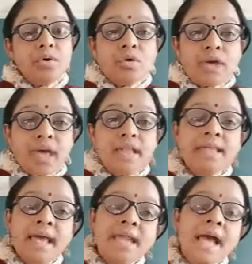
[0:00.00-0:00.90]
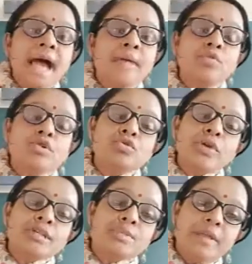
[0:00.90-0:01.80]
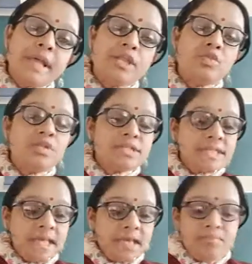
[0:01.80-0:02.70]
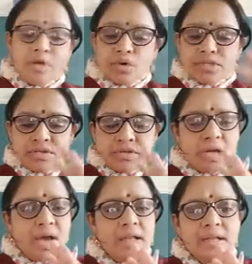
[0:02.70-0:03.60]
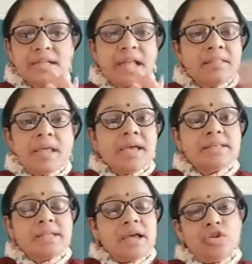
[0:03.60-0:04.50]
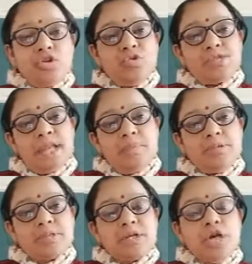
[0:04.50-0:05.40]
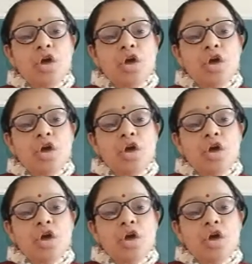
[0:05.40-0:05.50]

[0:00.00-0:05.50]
Okay, then I am going to explain you the same because nothing is there in your syllabus.